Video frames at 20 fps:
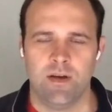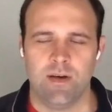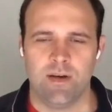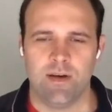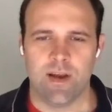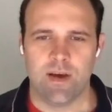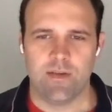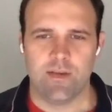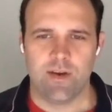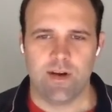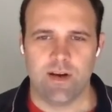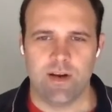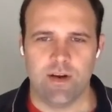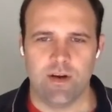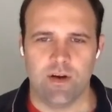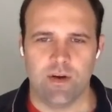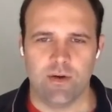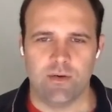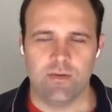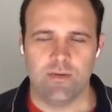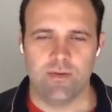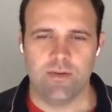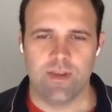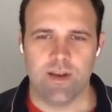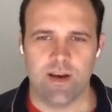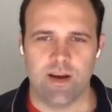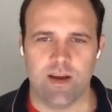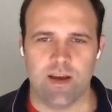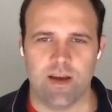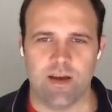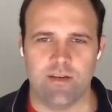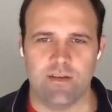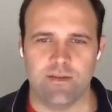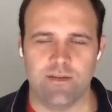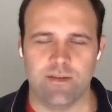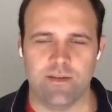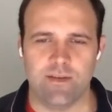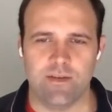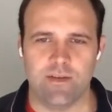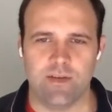Now that I know that I have
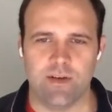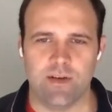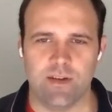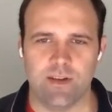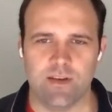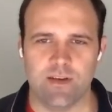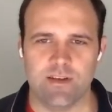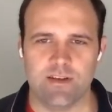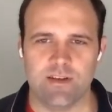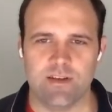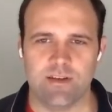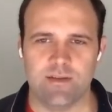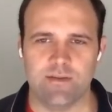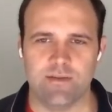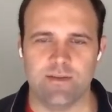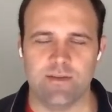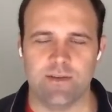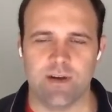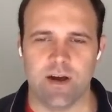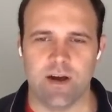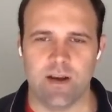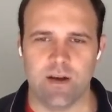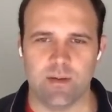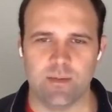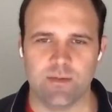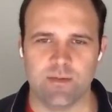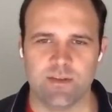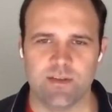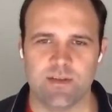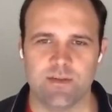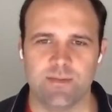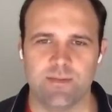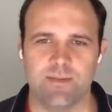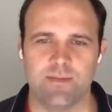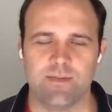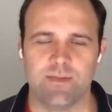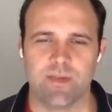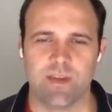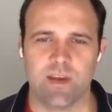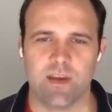a list of items,
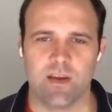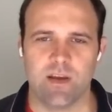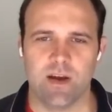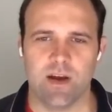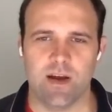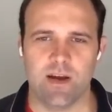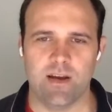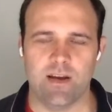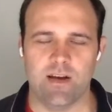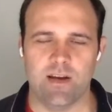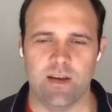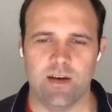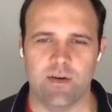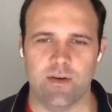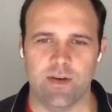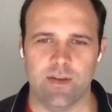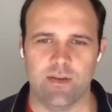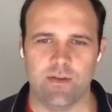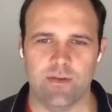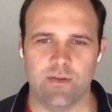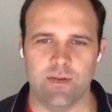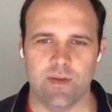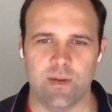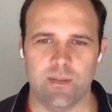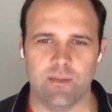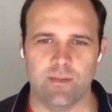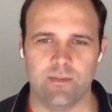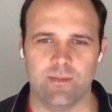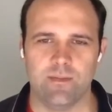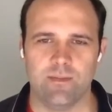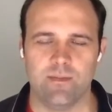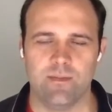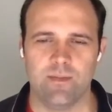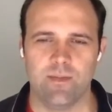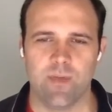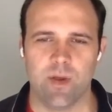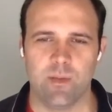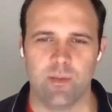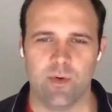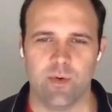I can iterate through them.
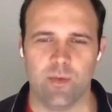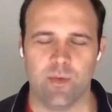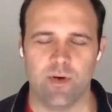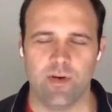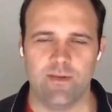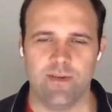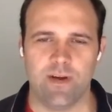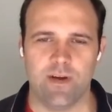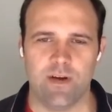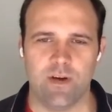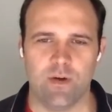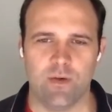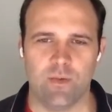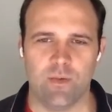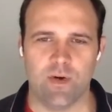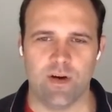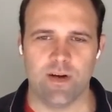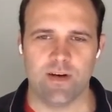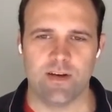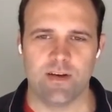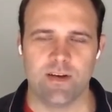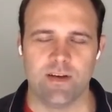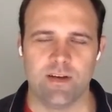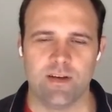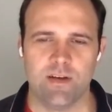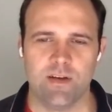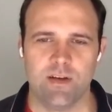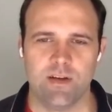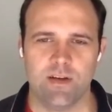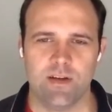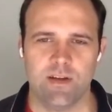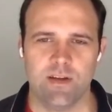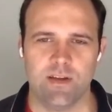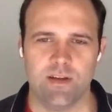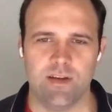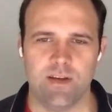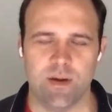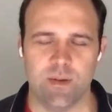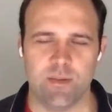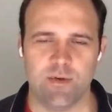But what if I don't want
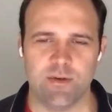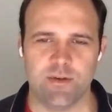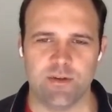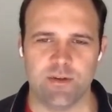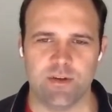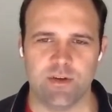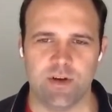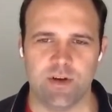the temperature